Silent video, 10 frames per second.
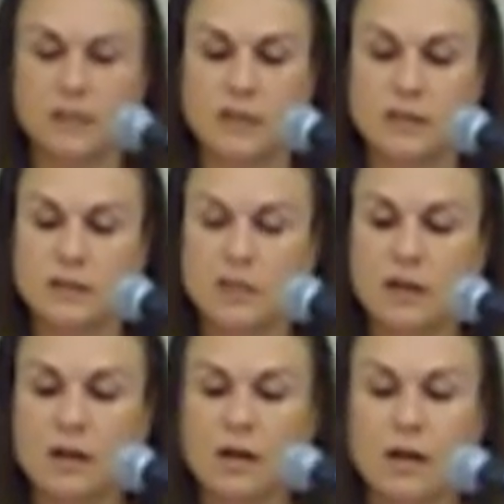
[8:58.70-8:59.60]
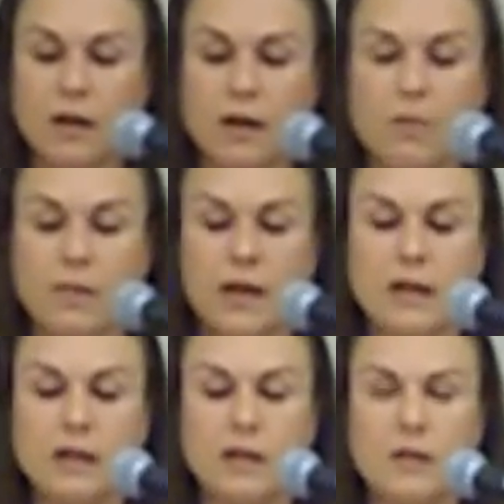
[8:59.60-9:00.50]
states. And,
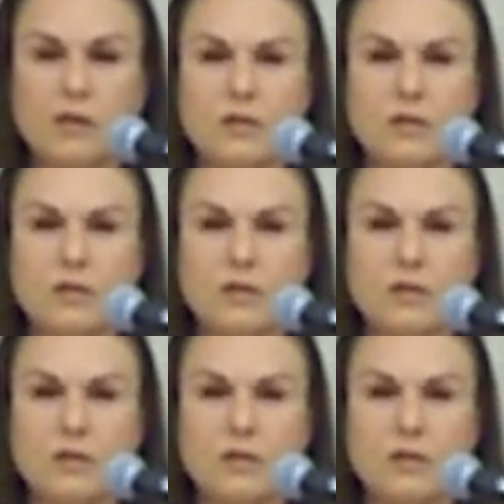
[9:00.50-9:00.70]
you know,